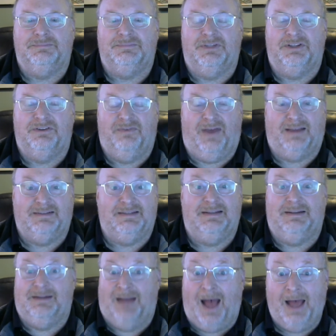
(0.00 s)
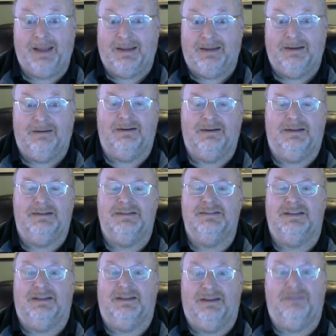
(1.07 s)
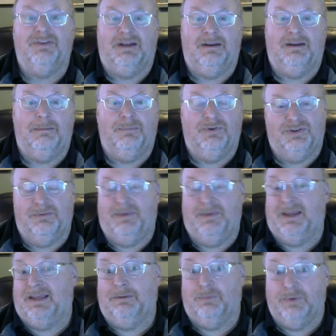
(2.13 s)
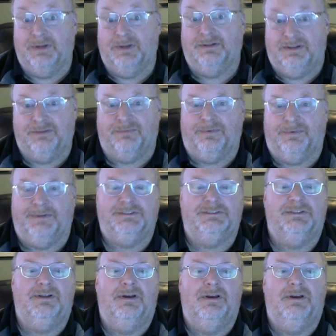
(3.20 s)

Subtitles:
is the vaccine not here in significant numbers to make any real difference